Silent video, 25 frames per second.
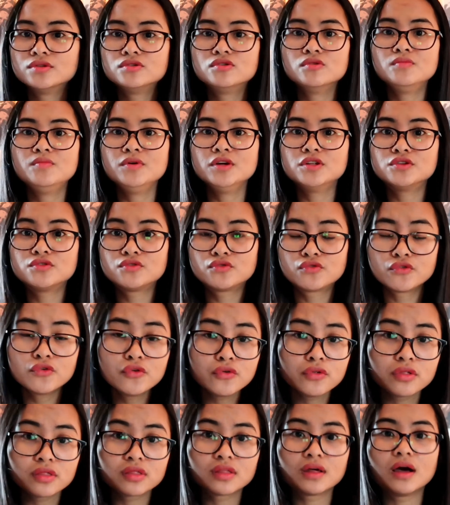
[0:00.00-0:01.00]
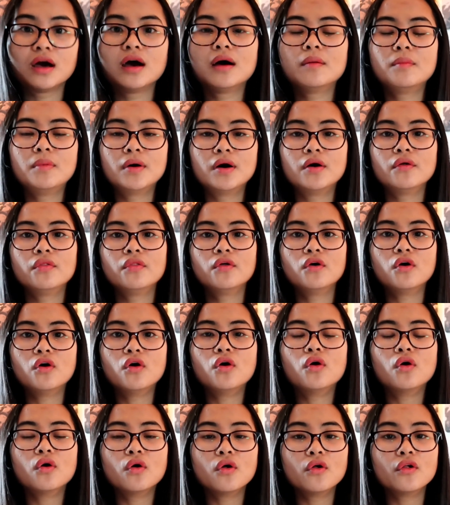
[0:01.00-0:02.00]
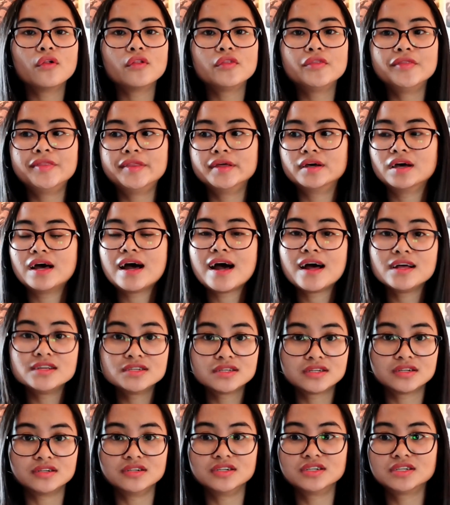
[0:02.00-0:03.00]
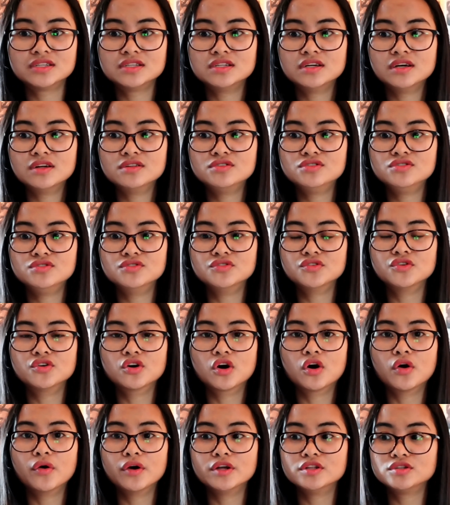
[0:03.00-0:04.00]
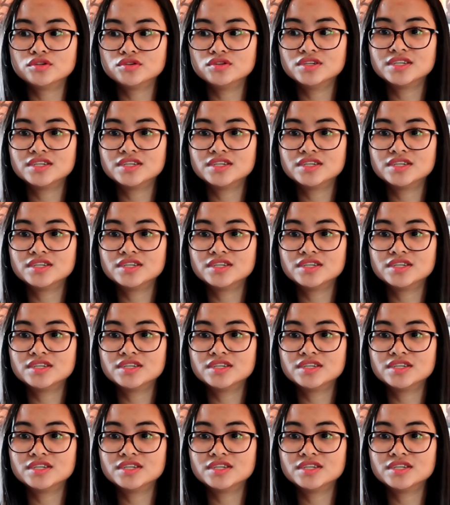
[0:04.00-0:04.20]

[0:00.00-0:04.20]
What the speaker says: to be truth about all the answers that you're going to